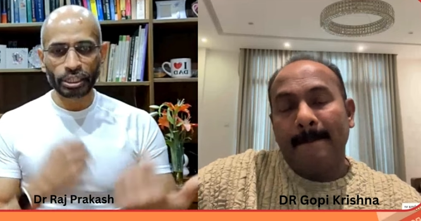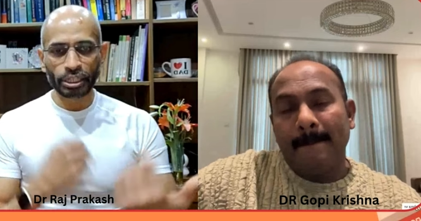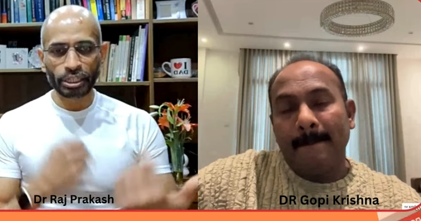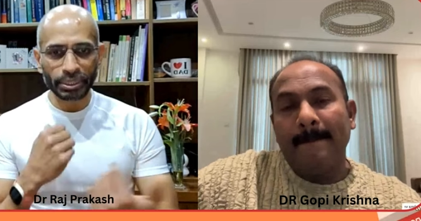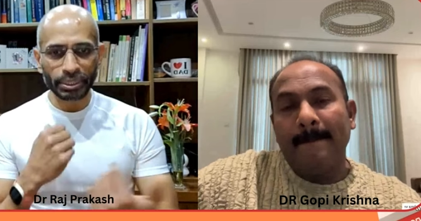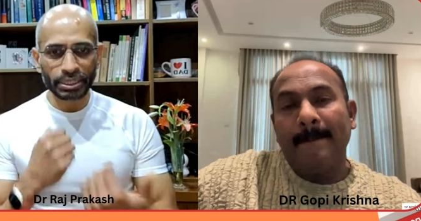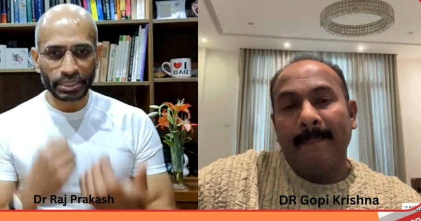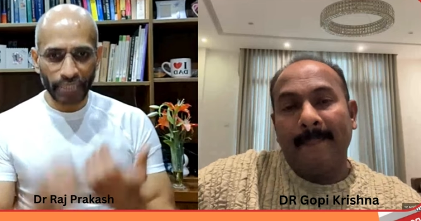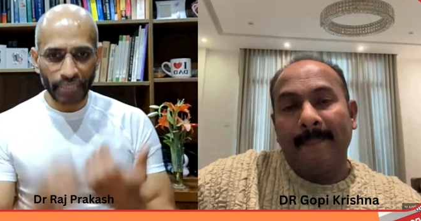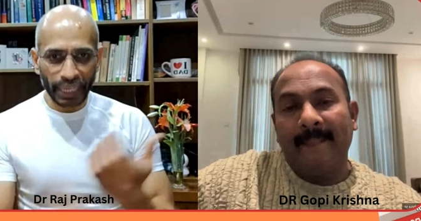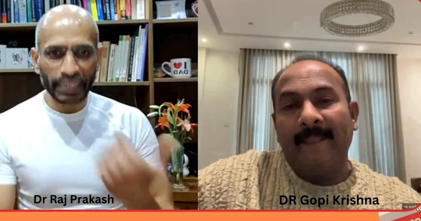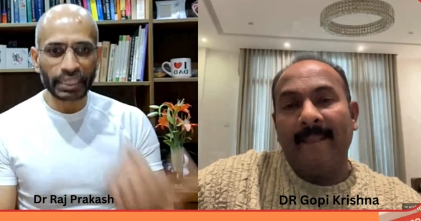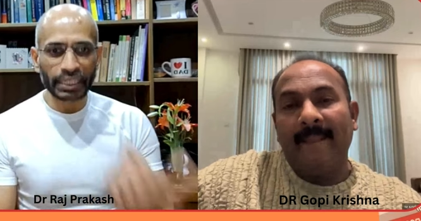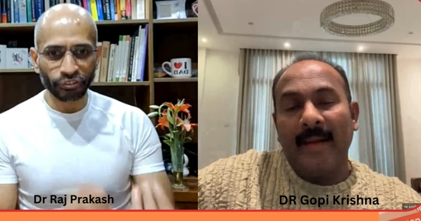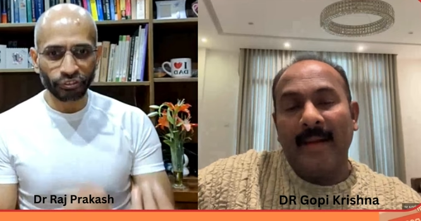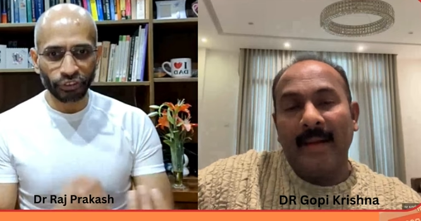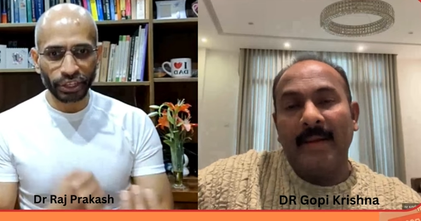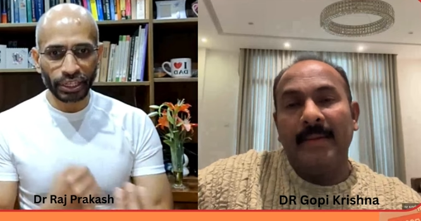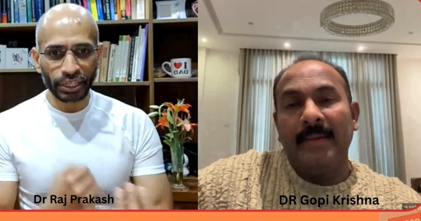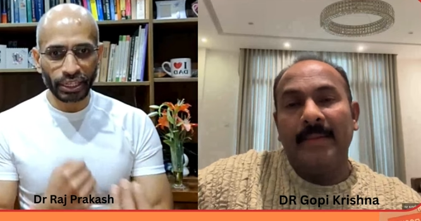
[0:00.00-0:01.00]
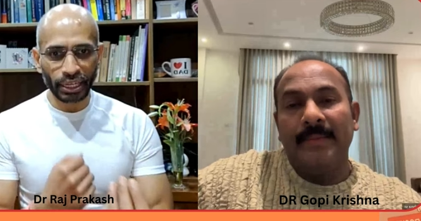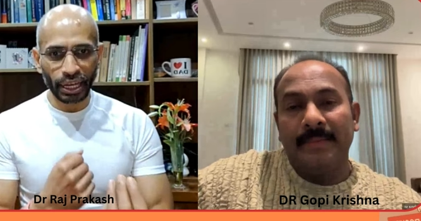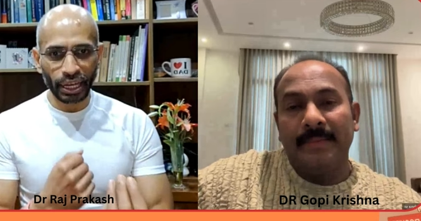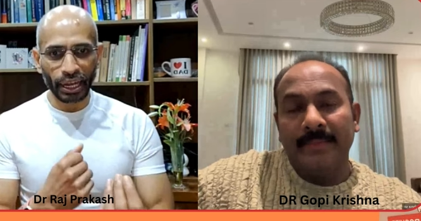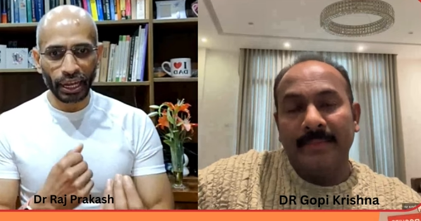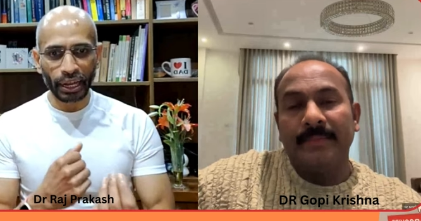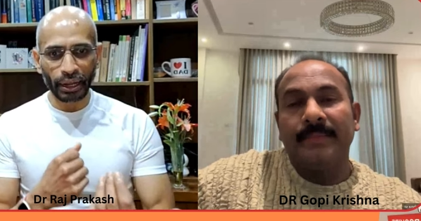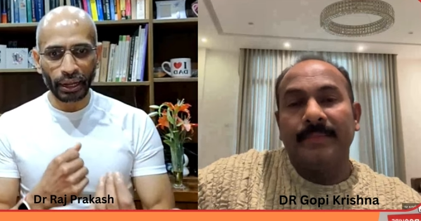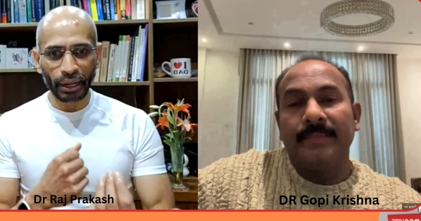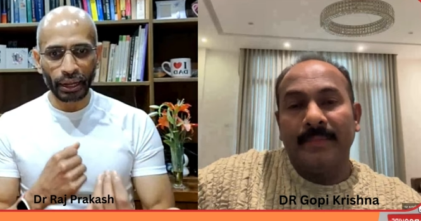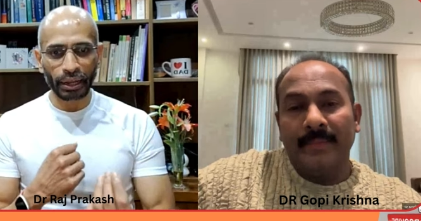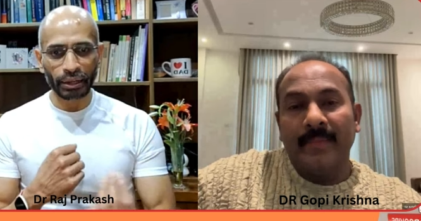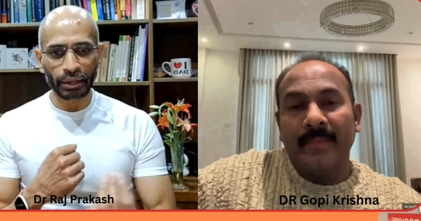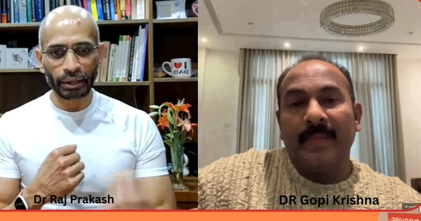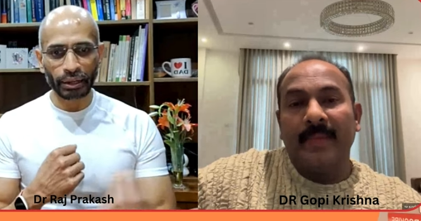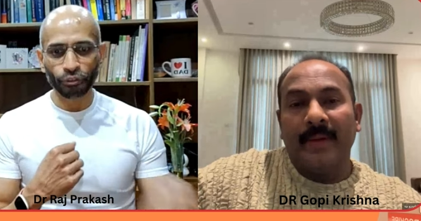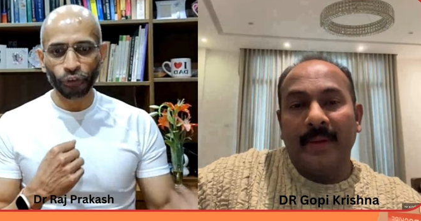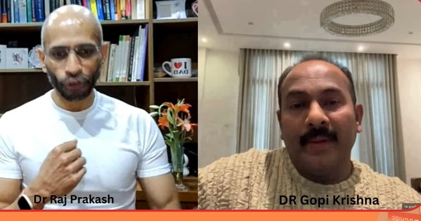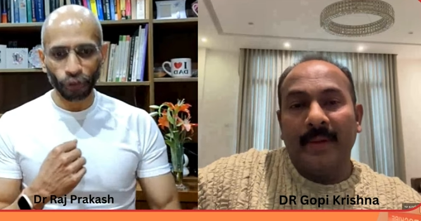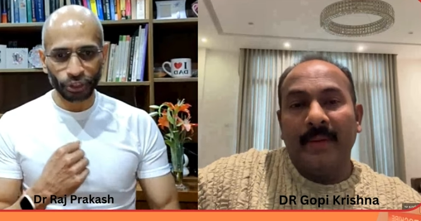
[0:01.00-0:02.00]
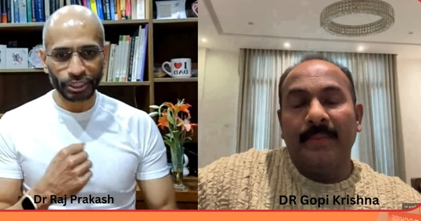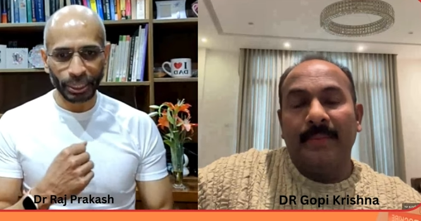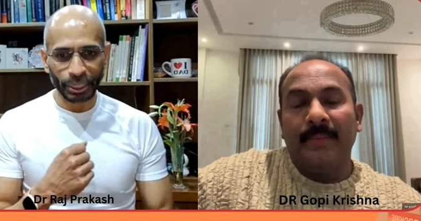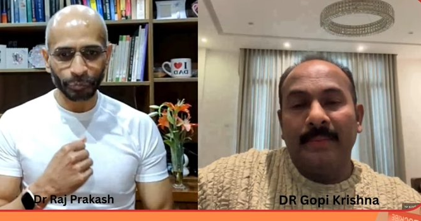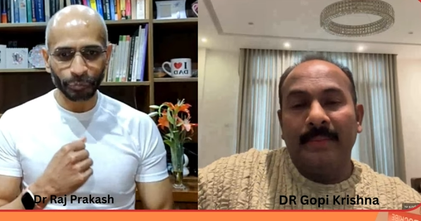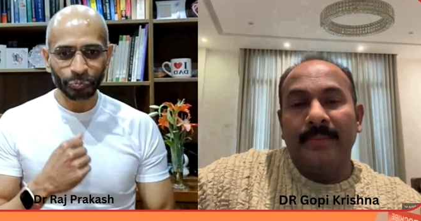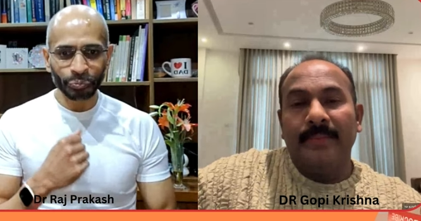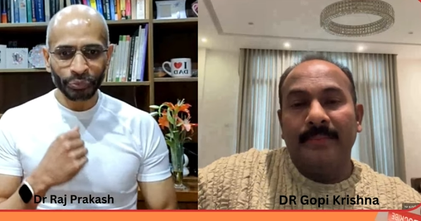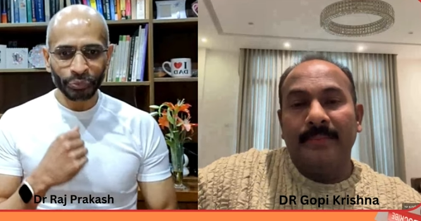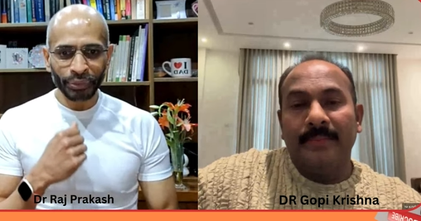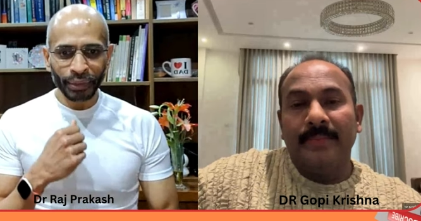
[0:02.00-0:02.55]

Speaker 1: little bit scientific uh, uh for them.